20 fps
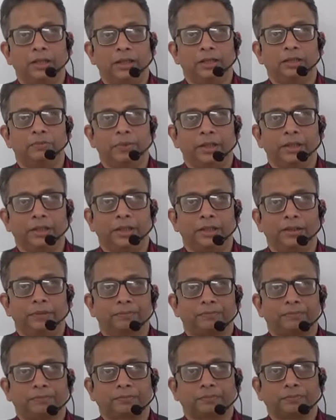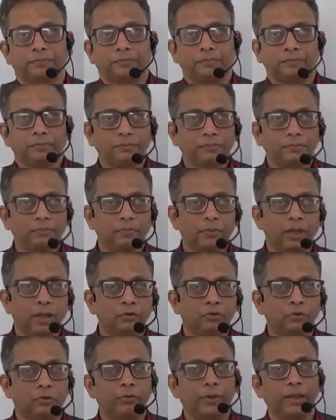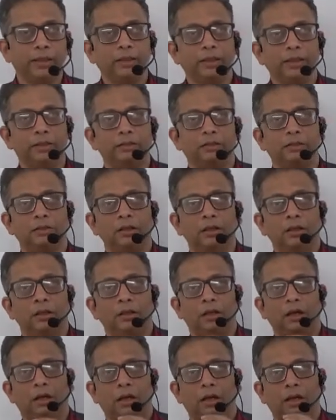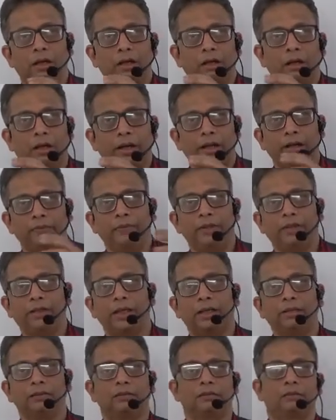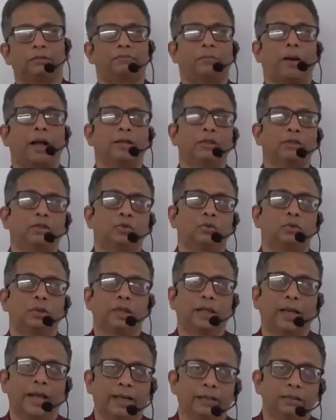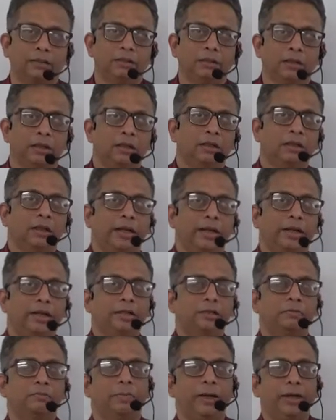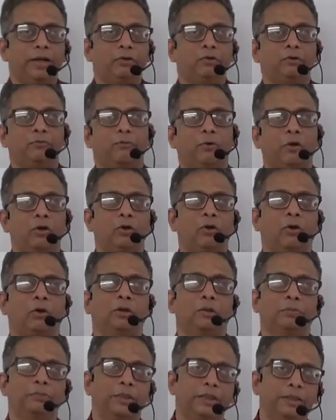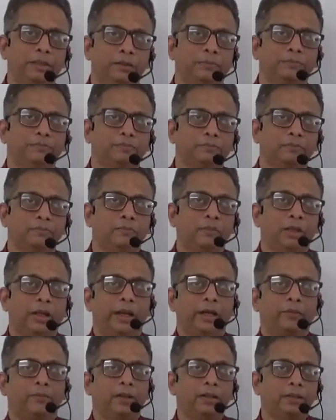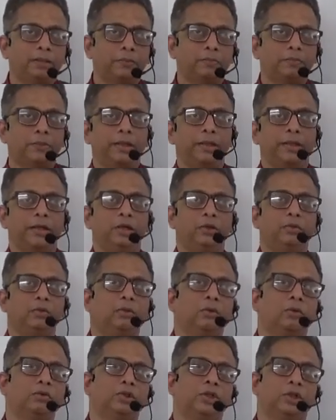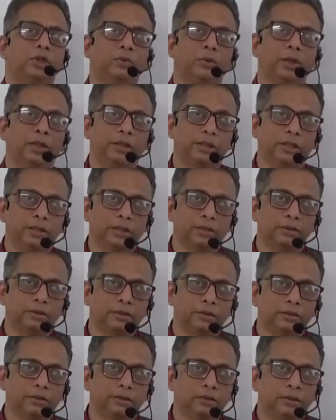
is missing? So when this ray which has passed through the gas, it is made to fall on a prism, it will separate into constituent colors.